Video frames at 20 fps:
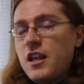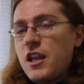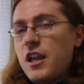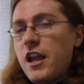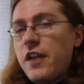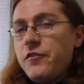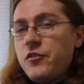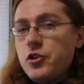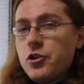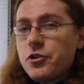
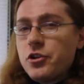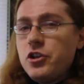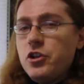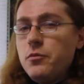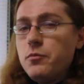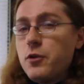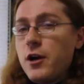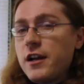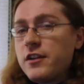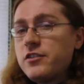if your
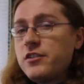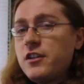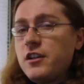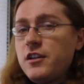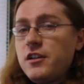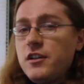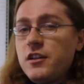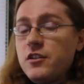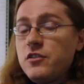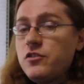
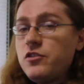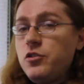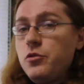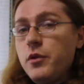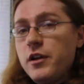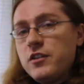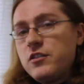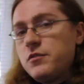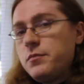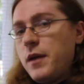Qbrexza is too
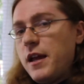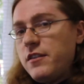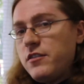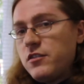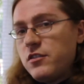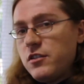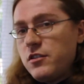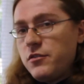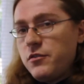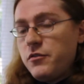
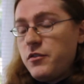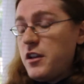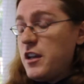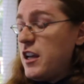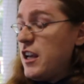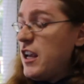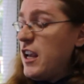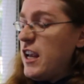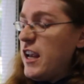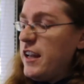expensive,
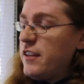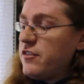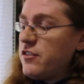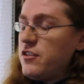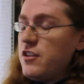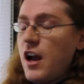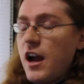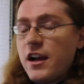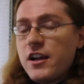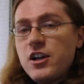it's
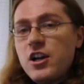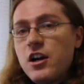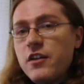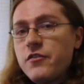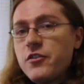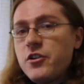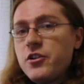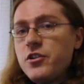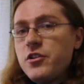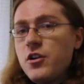not
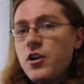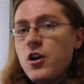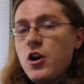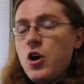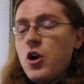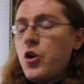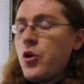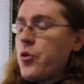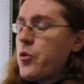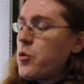covered,
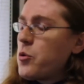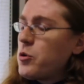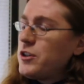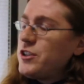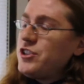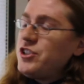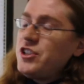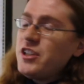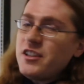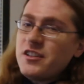or
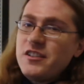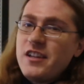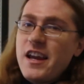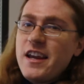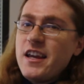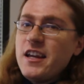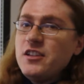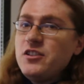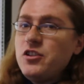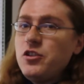it's just
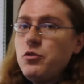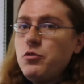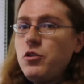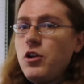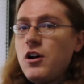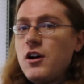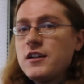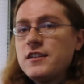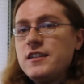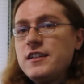taking too
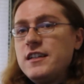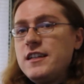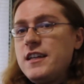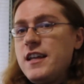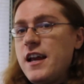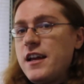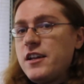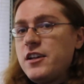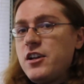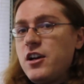long to
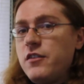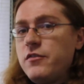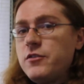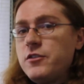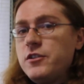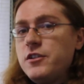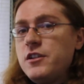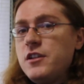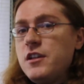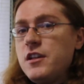get
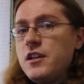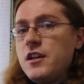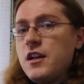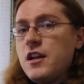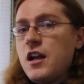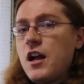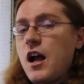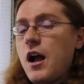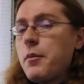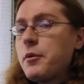covered,
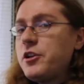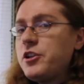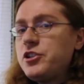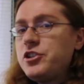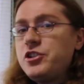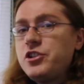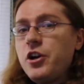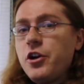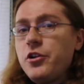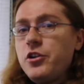I'm going to
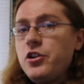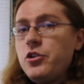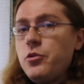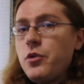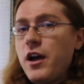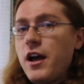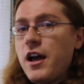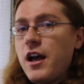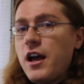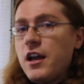show
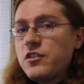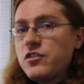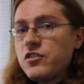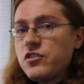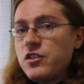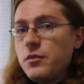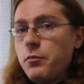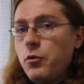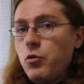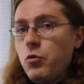you a
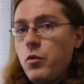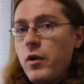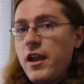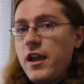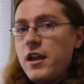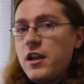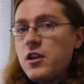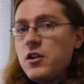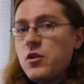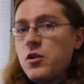simple
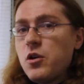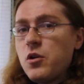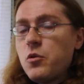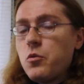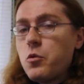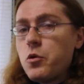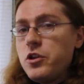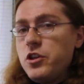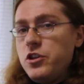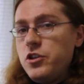way
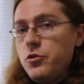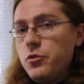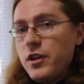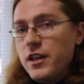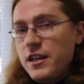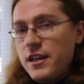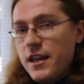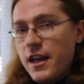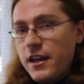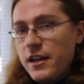where you
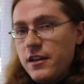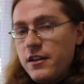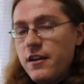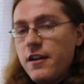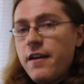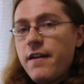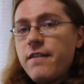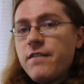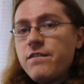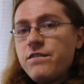can get it
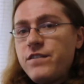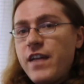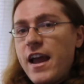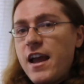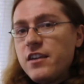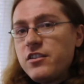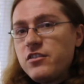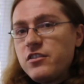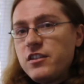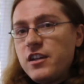
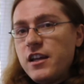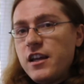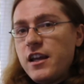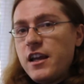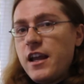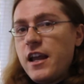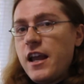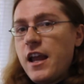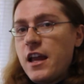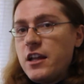fast
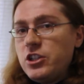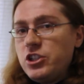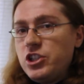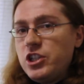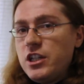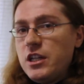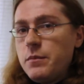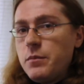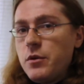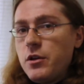and
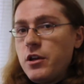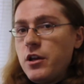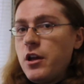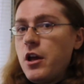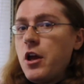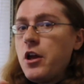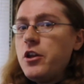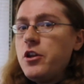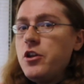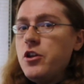cheap.
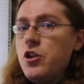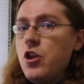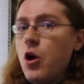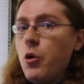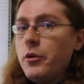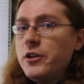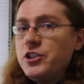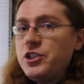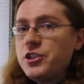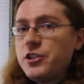
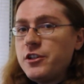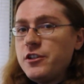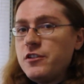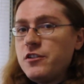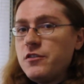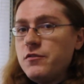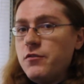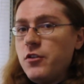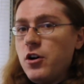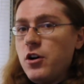No
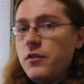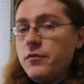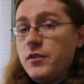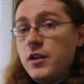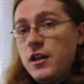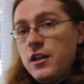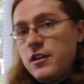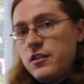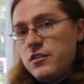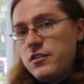insurance involved.
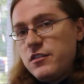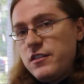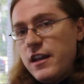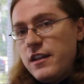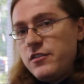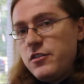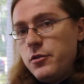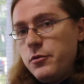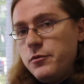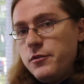Stay
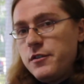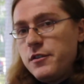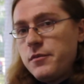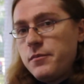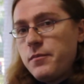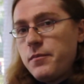tuned.